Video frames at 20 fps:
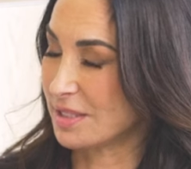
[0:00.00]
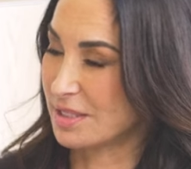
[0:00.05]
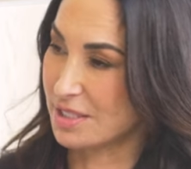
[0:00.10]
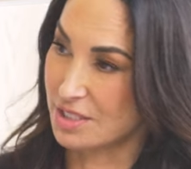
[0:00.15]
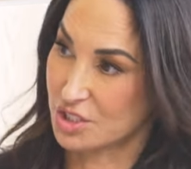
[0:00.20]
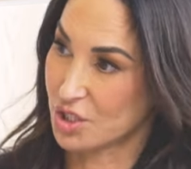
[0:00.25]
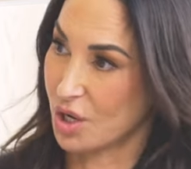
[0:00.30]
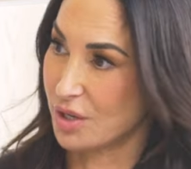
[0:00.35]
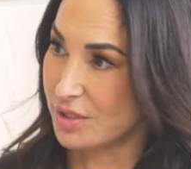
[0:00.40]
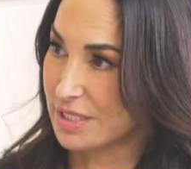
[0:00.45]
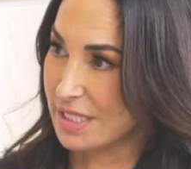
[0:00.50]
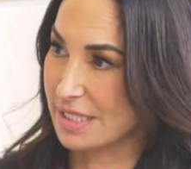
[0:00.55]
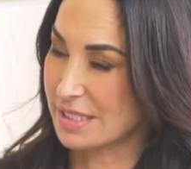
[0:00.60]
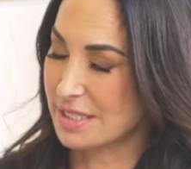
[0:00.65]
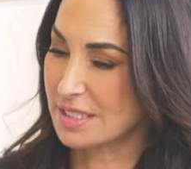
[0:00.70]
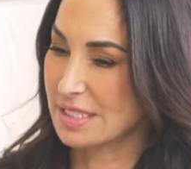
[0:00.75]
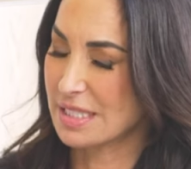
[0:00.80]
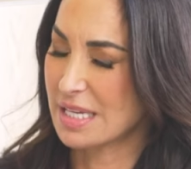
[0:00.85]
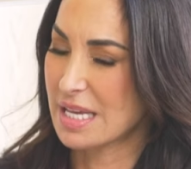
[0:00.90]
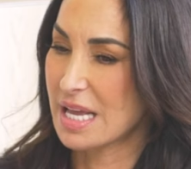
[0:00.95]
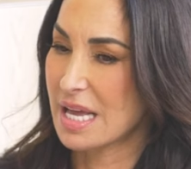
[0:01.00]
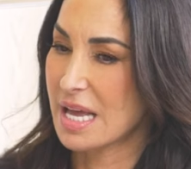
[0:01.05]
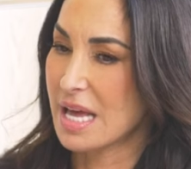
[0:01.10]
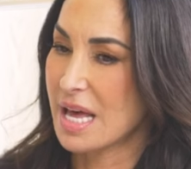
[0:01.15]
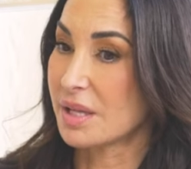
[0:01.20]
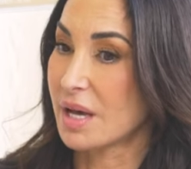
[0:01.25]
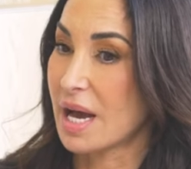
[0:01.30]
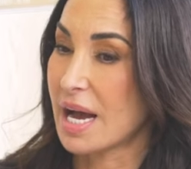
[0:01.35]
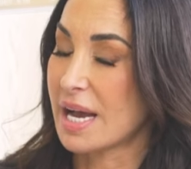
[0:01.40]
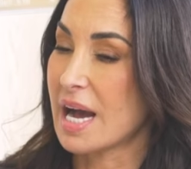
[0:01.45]
consultants.
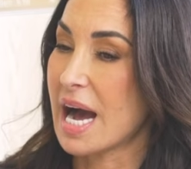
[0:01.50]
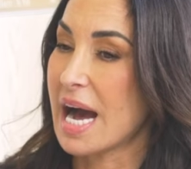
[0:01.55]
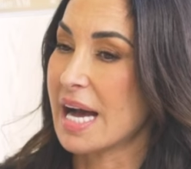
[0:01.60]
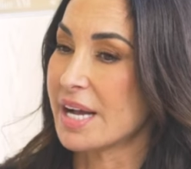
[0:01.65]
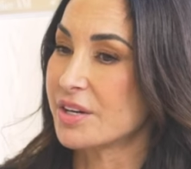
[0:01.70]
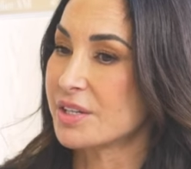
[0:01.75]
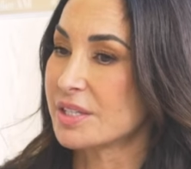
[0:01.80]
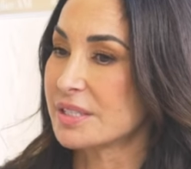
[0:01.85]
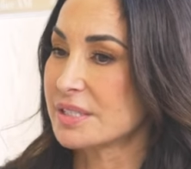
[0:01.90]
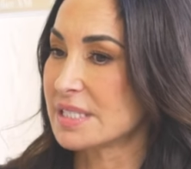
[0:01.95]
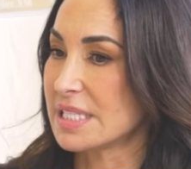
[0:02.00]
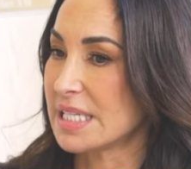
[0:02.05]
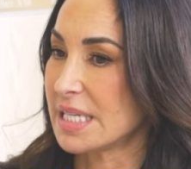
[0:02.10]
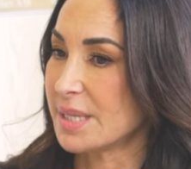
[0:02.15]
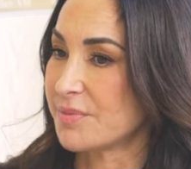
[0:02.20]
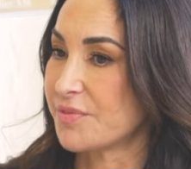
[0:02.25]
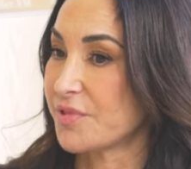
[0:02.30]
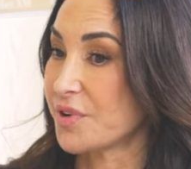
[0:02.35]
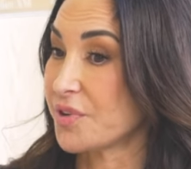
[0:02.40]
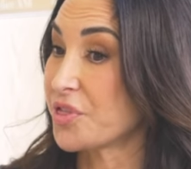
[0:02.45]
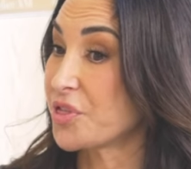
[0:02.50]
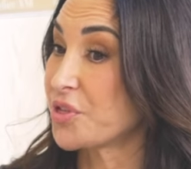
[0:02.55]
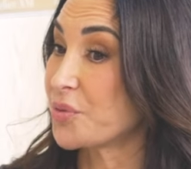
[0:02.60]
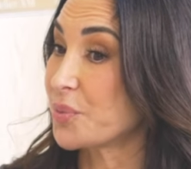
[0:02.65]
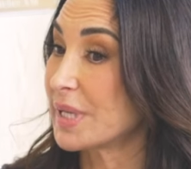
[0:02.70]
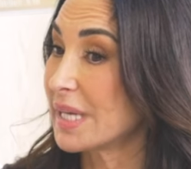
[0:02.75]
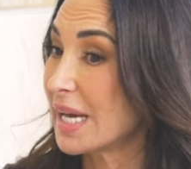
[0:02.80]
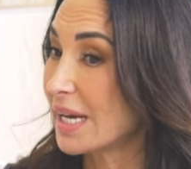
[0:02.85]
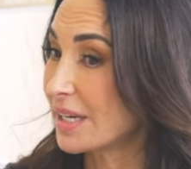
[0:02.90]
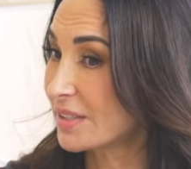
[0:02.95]
I hired a team for
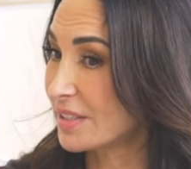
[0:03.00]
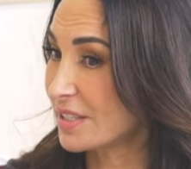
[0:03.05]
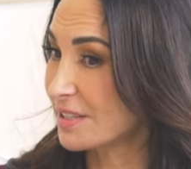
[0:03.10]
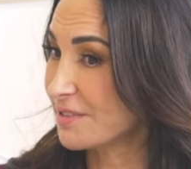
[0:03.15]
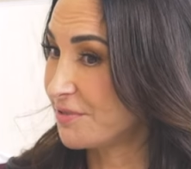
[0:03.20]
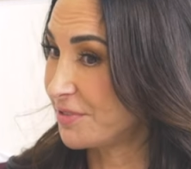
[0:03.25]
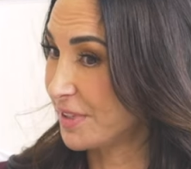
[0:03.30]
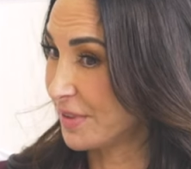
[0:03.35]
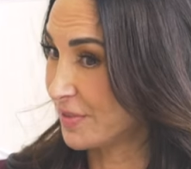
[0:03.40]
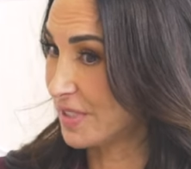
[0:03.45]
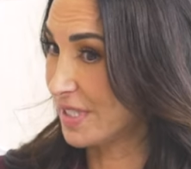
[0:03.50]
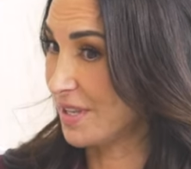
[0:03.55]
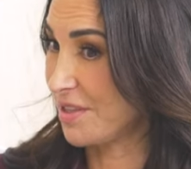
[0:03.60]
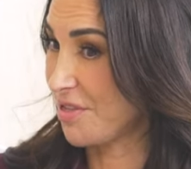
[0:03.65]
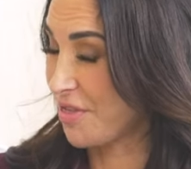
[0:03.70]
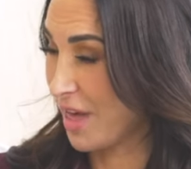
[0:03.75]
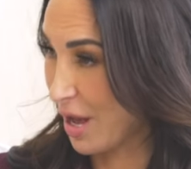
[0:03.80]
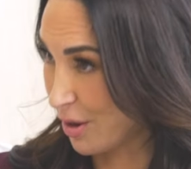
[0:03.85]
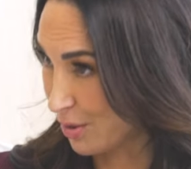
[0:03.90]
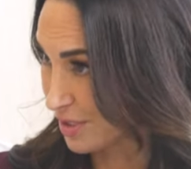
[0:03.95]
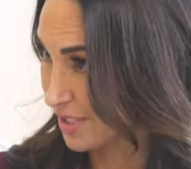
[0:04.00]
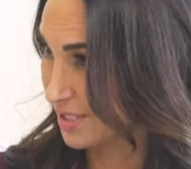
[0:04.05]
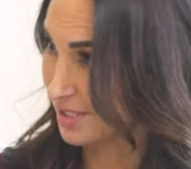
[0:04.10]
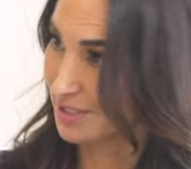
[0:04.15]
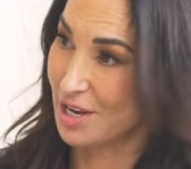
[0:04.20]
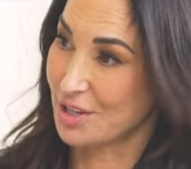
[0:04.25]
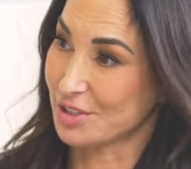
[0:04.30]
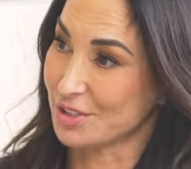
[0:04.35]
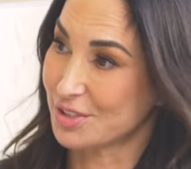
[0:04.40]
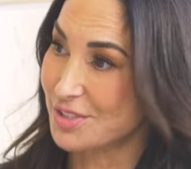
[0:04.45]
three hundred and fifty thousand
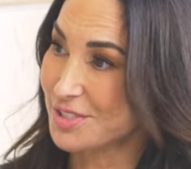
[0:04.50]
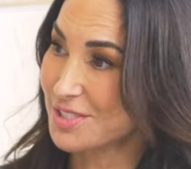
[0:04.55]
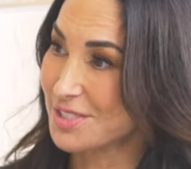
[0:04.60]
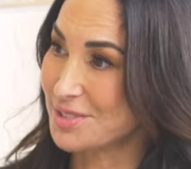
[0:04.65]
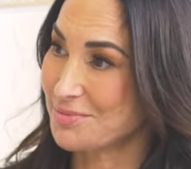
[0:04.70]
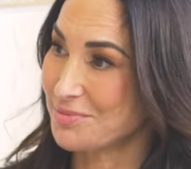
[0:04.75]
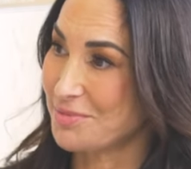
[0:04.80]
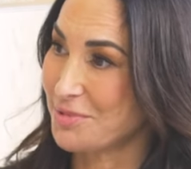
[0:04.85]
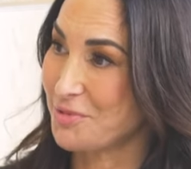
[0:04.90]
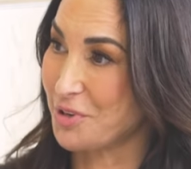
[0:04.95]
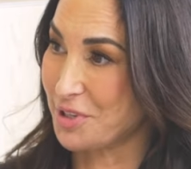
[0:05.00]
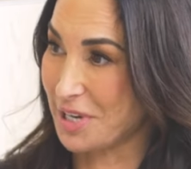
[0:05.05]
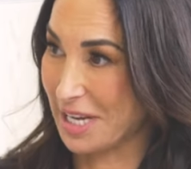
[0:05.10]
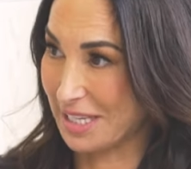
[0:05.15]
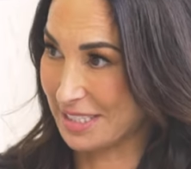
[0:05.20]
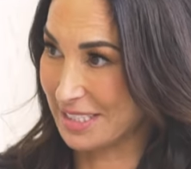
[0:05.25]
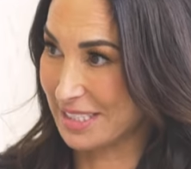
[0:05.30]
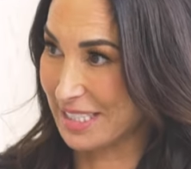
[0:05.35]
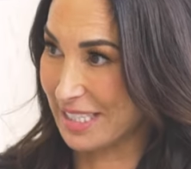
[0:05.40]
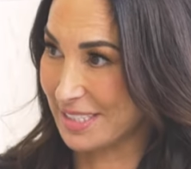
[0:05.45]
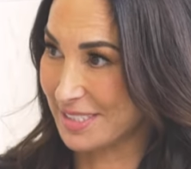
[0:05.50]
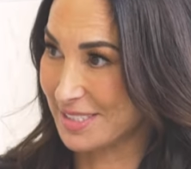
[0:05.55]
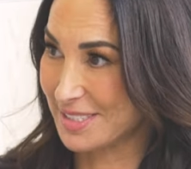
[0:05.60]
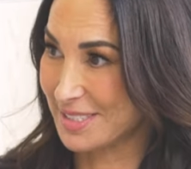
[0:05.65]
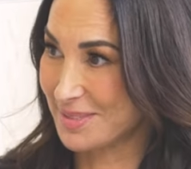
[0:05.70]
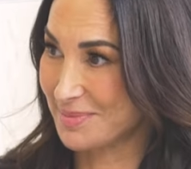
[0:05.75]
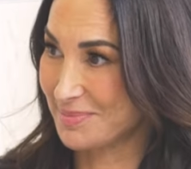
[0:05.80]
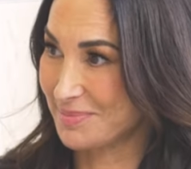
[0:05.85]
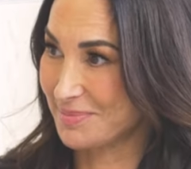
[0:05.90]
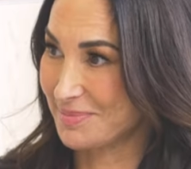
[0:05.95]
dollars for ninety
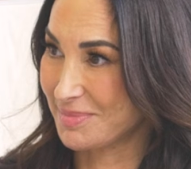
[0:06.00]
days.